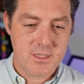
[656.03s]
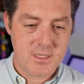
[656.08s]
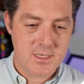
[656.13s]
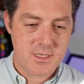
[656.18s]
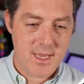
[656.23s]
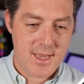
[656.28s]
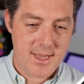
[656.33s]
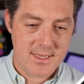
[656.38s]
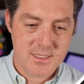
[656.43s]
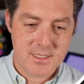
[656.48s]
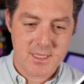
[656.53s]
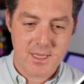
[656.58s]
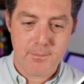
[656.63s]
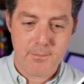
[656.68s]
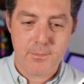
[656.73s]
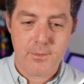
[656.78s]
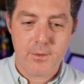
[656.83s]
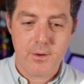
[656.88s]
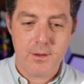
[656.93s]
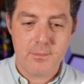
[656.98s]
the task
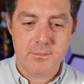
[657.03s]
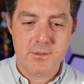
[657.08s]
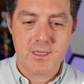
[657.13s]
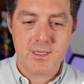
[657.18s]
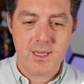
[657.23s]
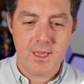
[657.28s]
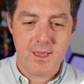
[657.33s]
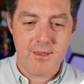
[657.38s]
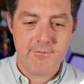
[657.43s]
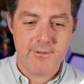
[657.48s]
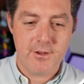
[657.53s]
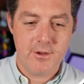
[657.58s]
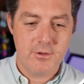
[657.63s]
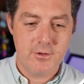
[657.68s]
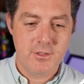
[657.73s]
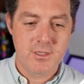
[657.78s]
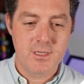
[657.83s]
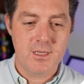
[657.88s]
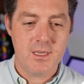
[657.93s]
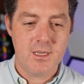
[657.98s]
that prompt gave
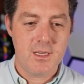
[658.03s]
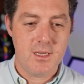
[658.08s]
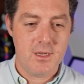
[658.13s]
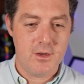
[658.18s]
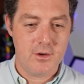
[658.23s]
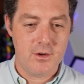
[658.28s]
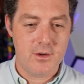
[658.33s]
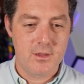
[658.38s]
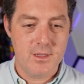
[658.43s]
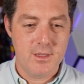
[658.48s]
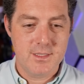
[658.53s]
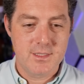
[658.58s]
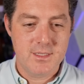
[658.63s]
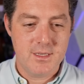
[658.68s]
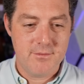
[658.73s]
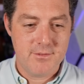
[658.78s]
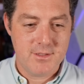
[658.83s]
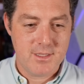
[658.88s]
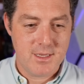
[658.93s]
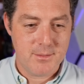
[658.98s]
goes here. Let's
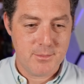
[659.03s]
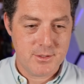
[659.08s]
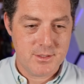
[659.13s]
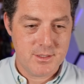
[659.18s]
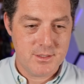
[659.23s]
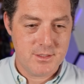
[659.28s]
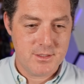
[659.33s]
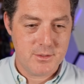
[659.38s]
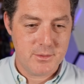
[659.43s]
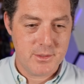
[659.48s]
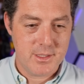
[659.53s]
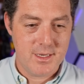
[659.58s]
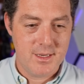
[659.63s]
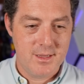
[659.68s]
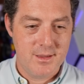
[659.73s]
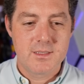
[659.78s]
see if it's able to do it.